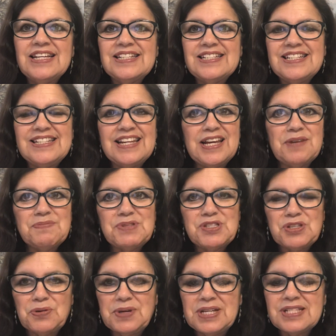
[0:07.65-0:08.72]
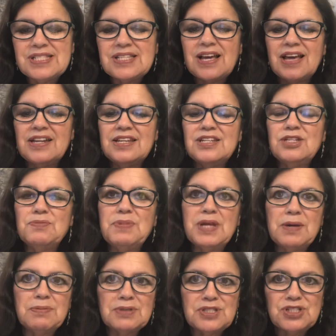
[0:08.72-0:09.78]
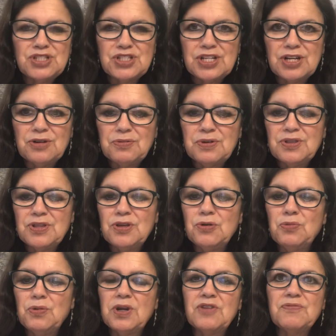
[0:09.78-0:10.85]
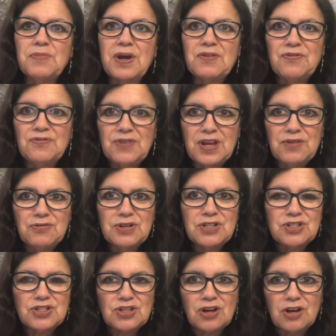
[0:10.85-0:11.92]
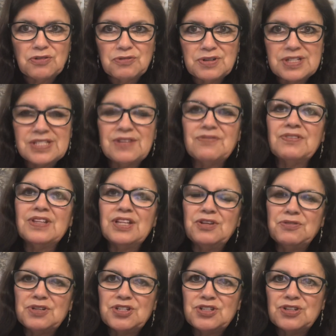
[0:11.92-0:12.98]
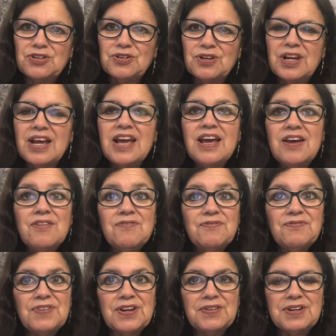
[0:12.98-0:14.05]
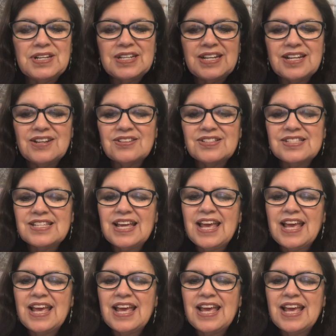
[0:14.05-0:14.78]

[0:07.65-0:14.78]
Today, I'm so excited to be able to share with you one of my favorite genres of literature, fairy tales.